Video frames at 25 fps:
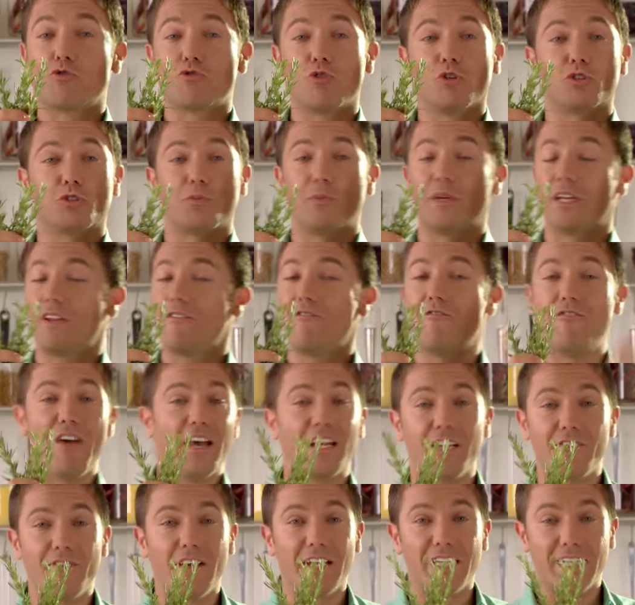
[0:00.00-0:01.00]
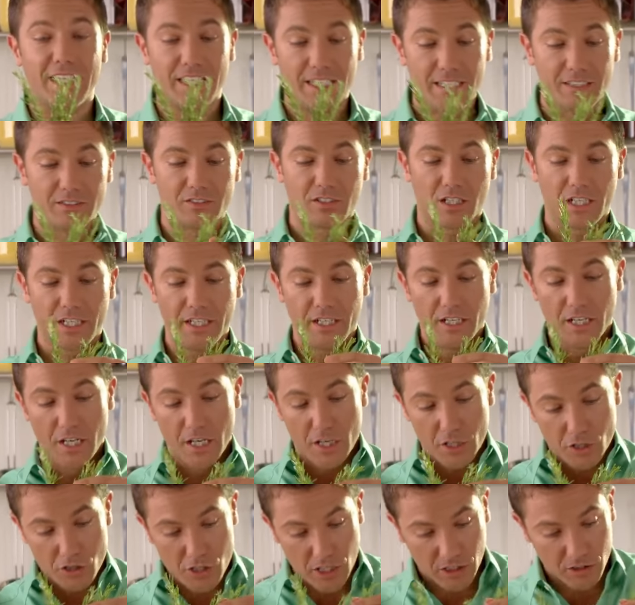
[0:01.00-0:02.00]
rosemary very, very easily.
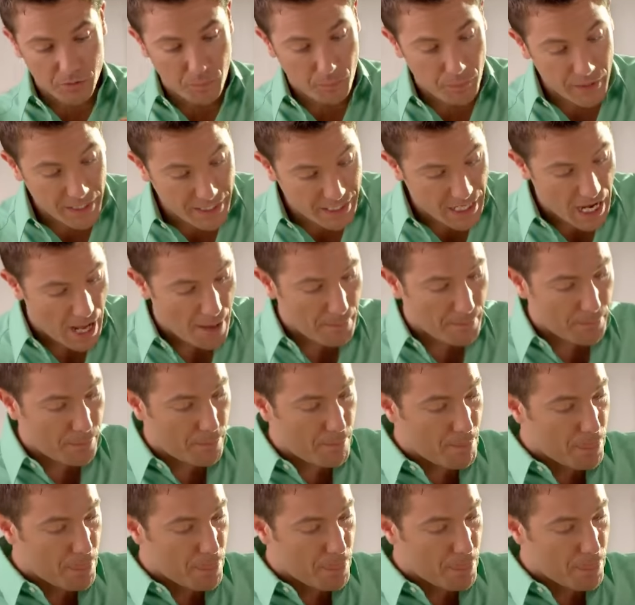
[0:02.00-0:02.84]
Just pick up